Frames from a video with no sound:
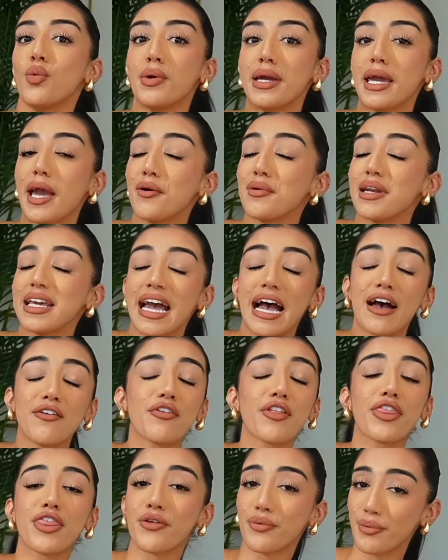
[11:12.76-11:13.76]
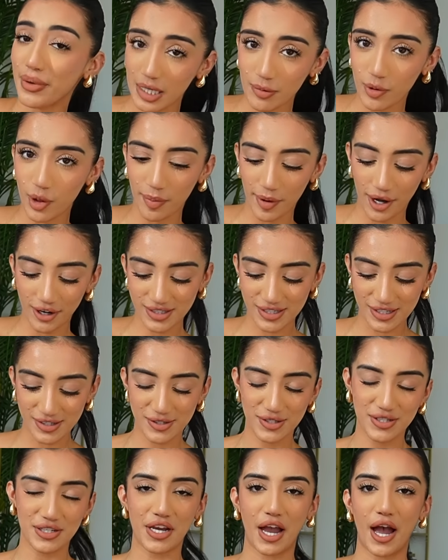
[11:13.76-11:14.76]
We only have three more
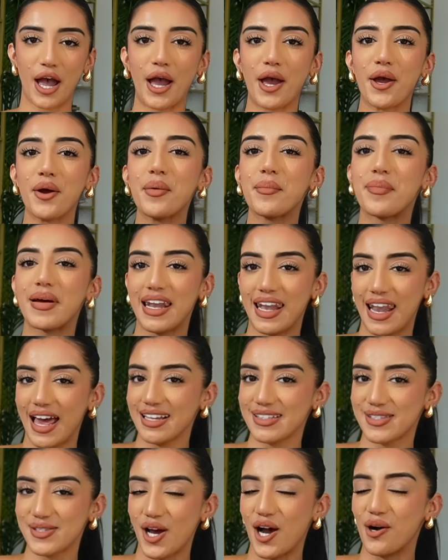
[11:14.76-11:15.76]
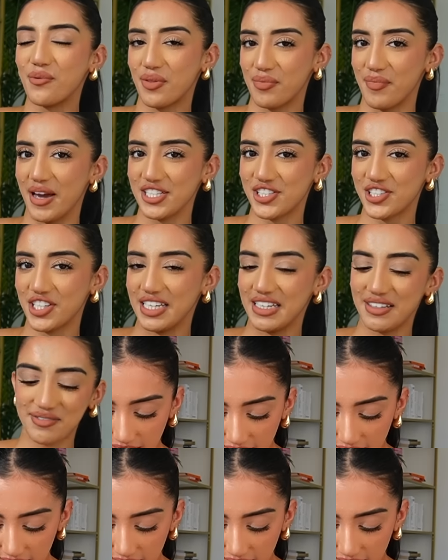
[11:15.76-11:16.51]
boxes to go, but let's start with meshki.